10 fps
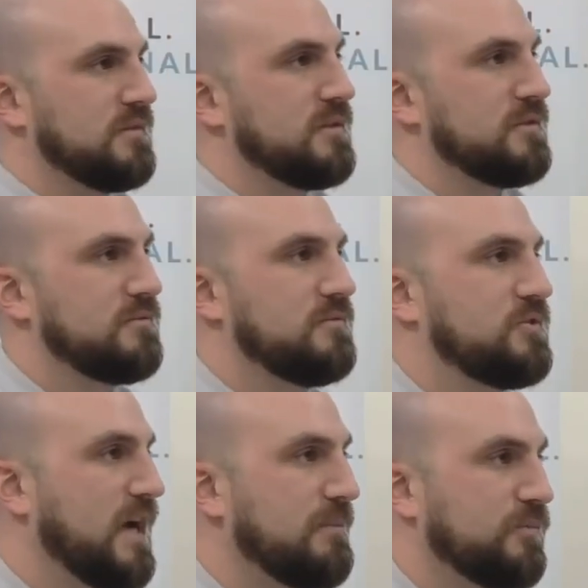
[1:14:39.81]
this
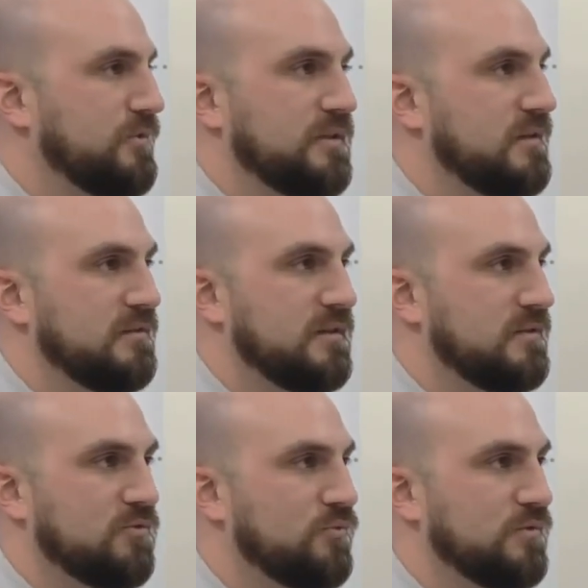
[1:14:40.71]
chapter that
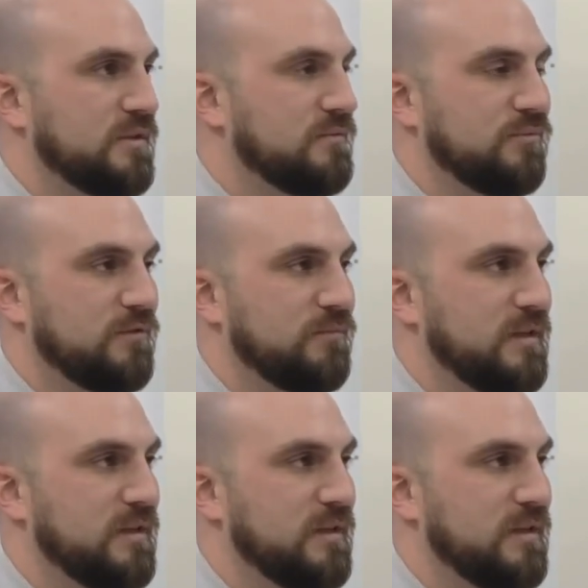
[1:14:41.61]
that totally would have